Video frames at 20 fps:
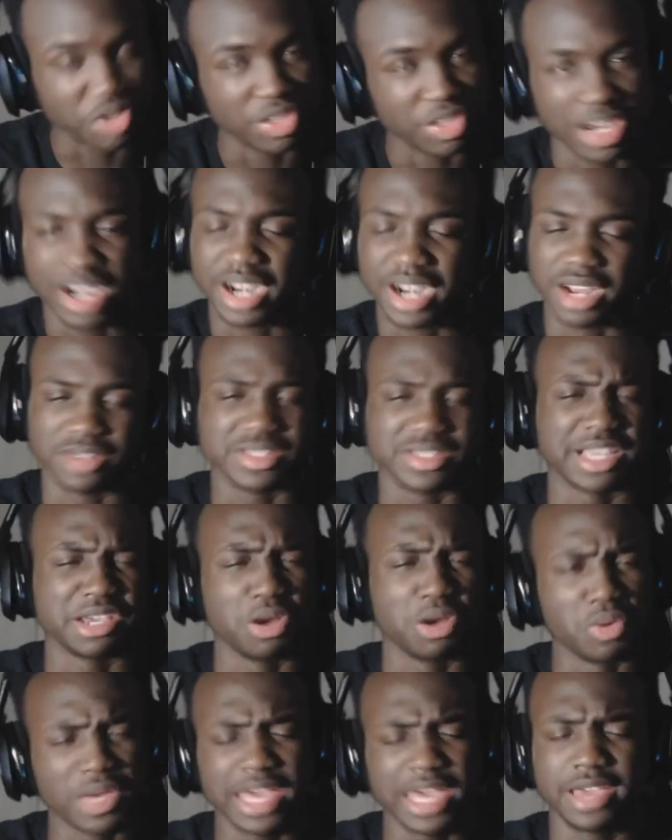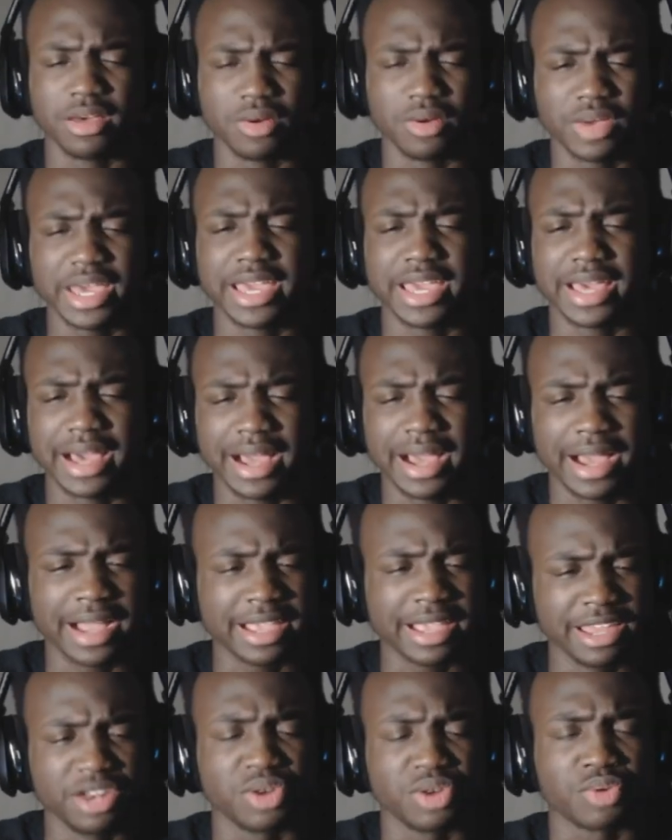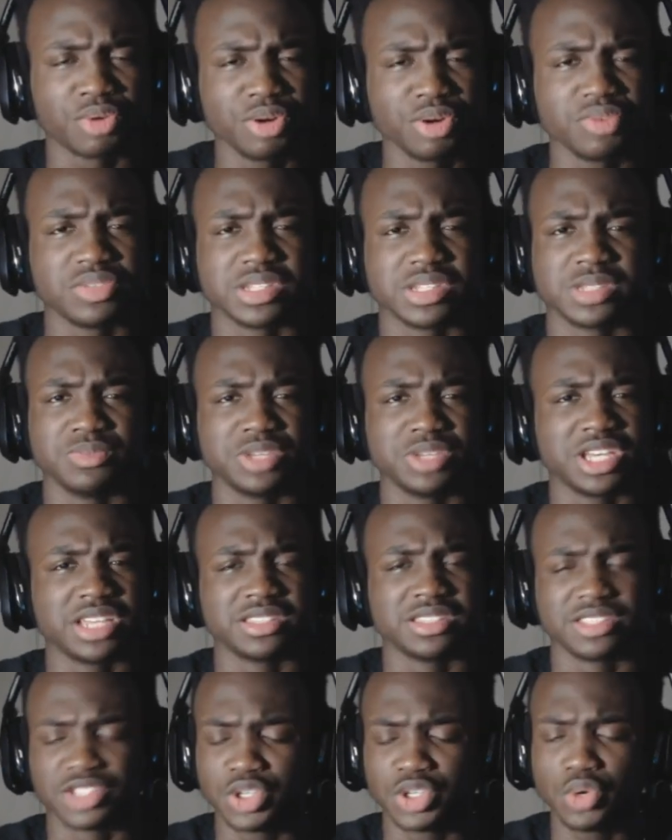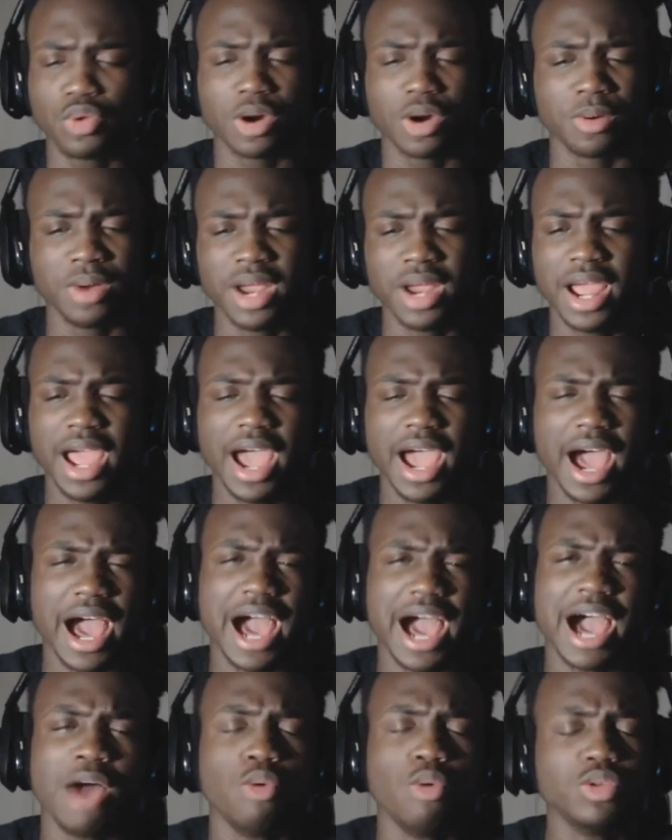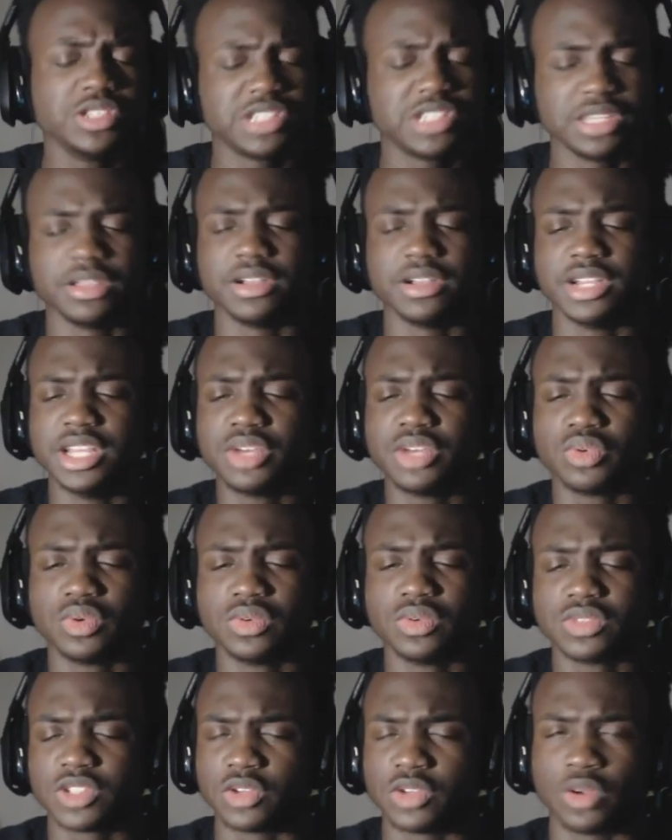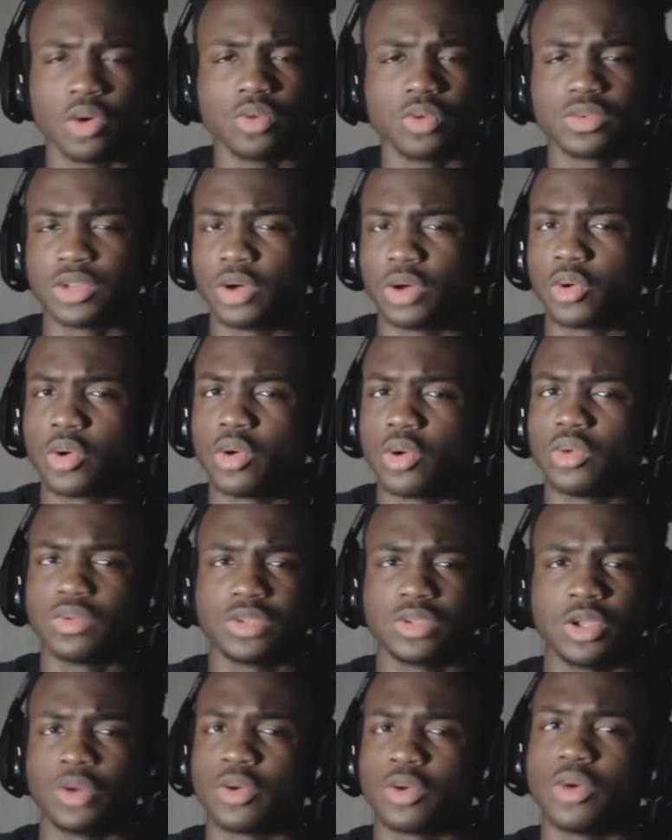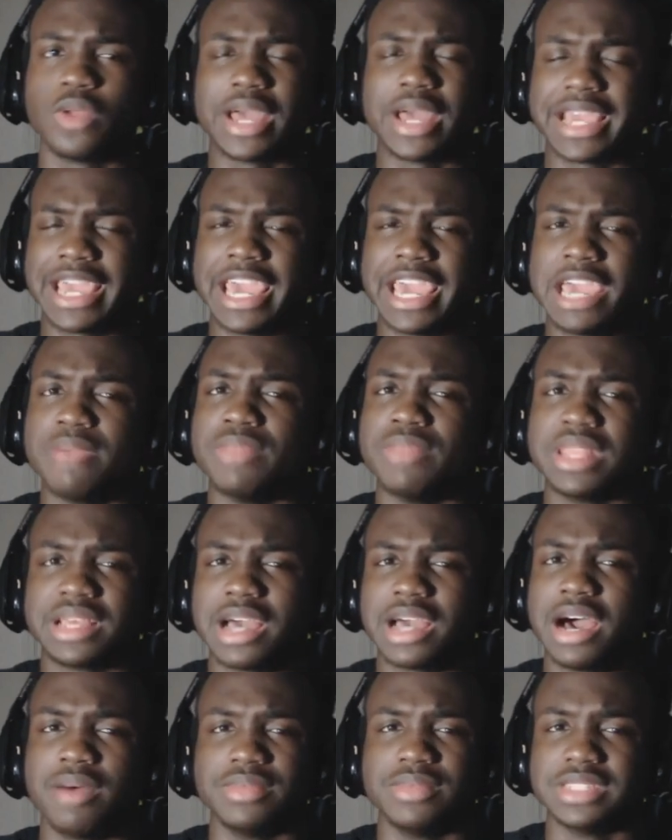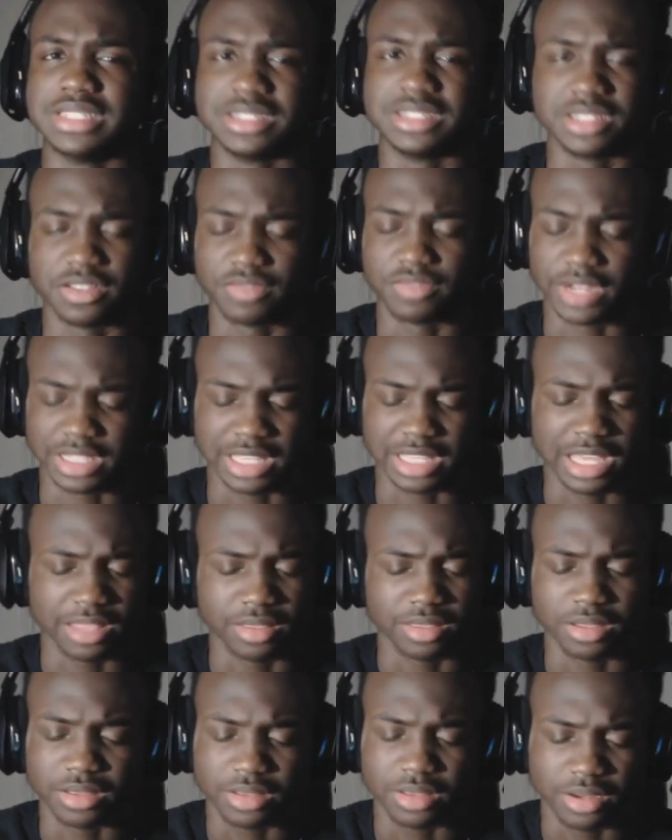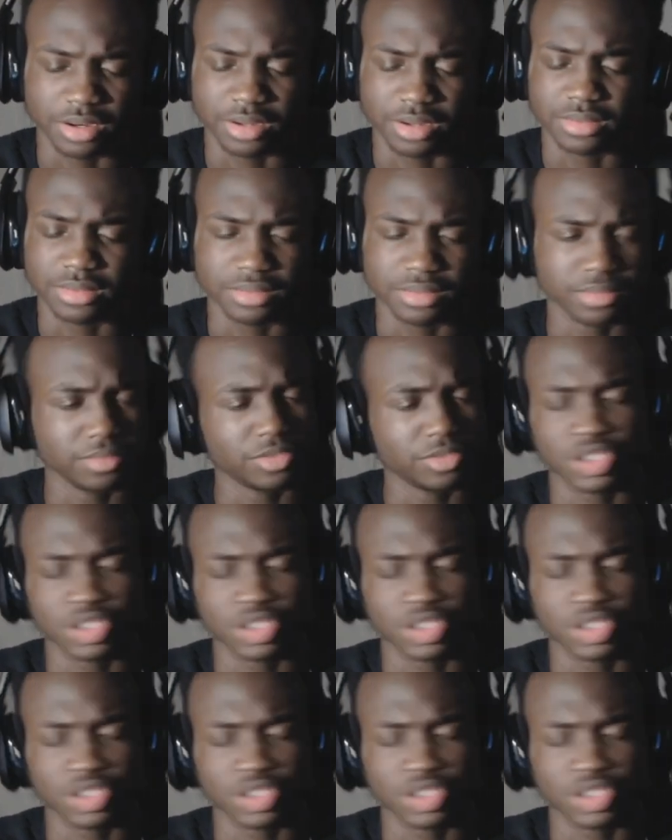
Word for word: put her there. And I was like, okay, okay, I, I can agree with this because the two are, I wouldn't say they're equal, so don't don't go don't go like ham in the comments and stuff like that. That they're